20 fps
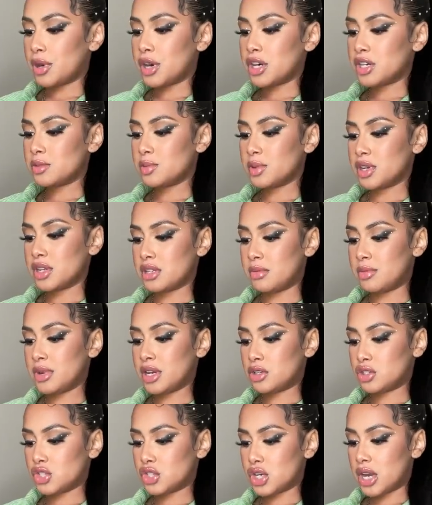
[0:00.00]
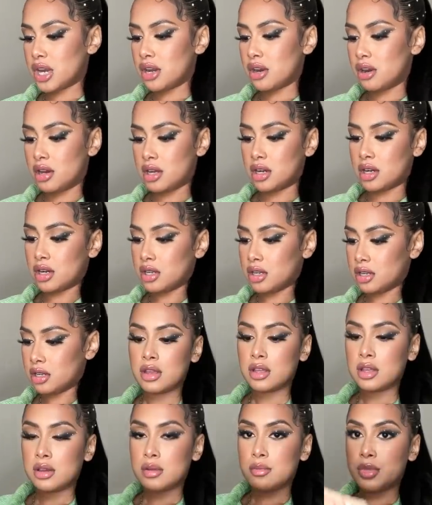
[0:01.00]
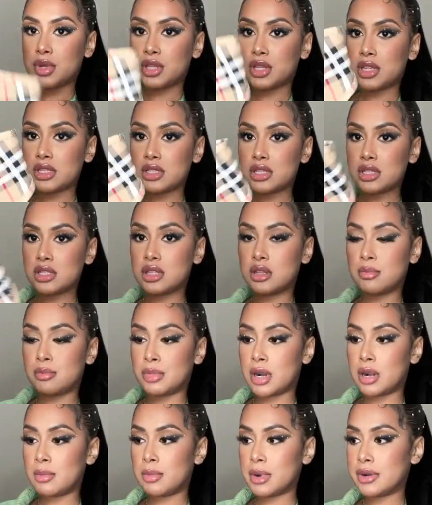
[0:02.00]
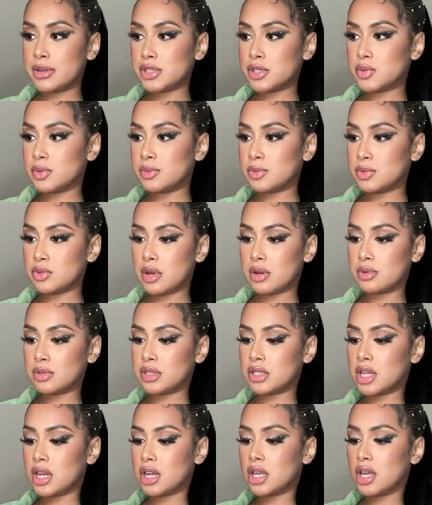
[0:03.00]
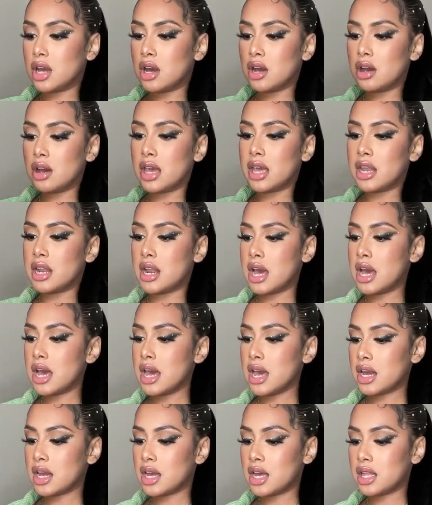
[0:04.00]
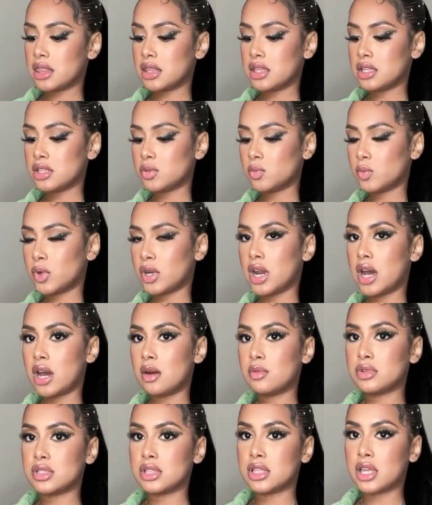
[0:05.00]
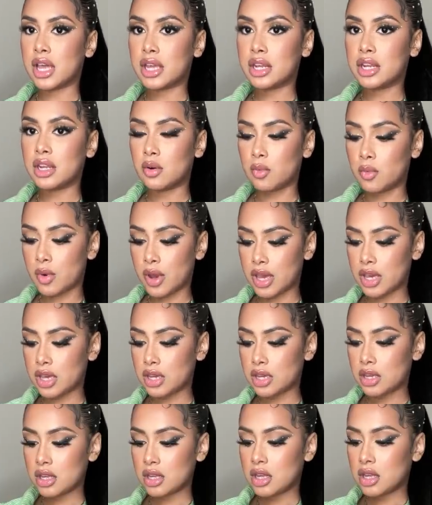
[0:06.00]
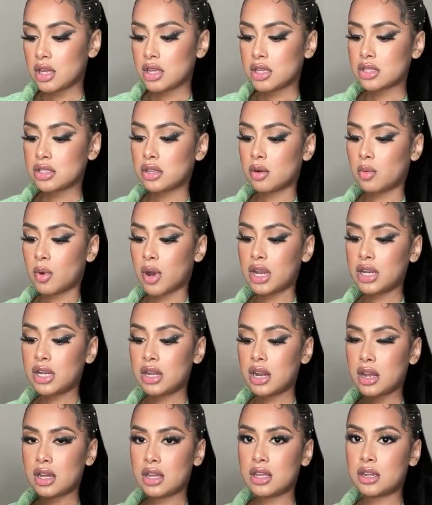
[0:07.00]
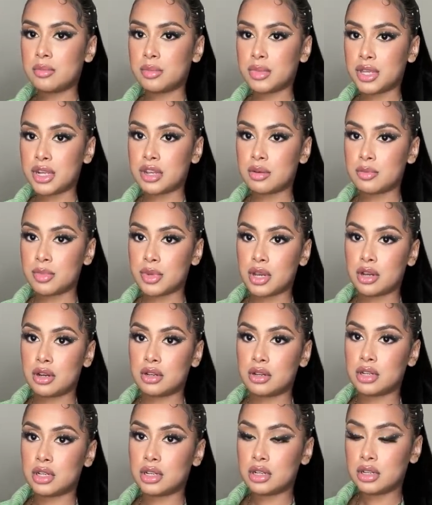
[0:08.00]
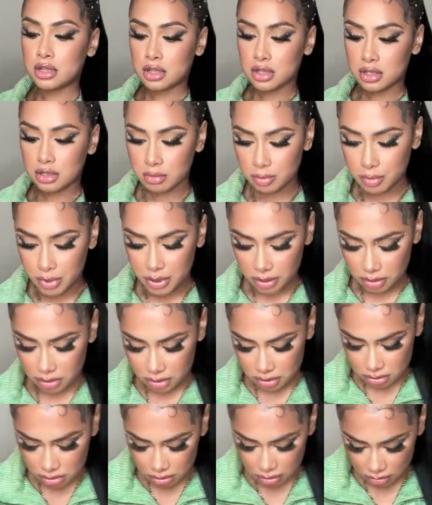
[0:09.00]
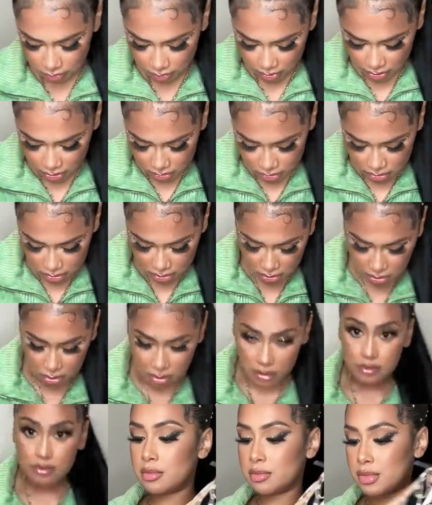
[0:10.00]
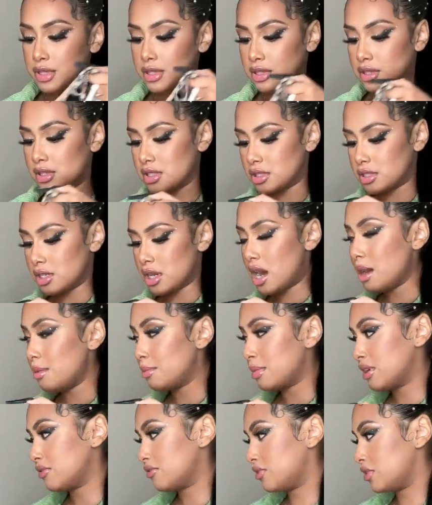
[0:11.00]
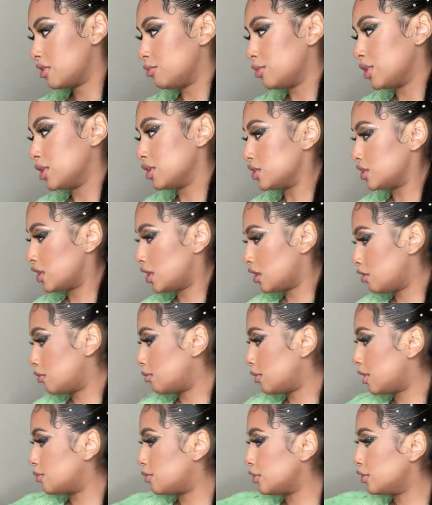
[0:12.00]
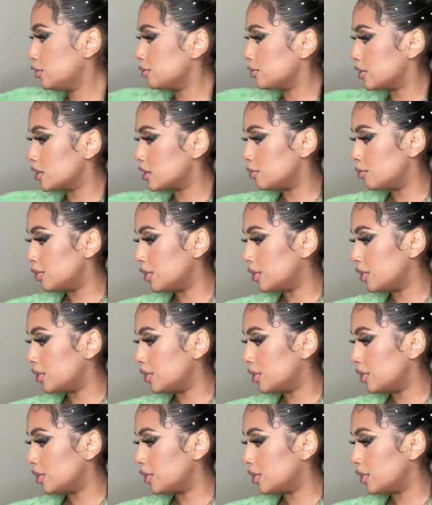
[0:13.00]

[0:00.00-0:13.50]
purse, because I'm not gonna try it on. But this is the Burberry swimsuit I was telling y'all, and I had got this when I was gaining weight. So why did I get a medium, y'all? And it look a little big, so we gonna see. But the top might fit me, because y'all know my boobs is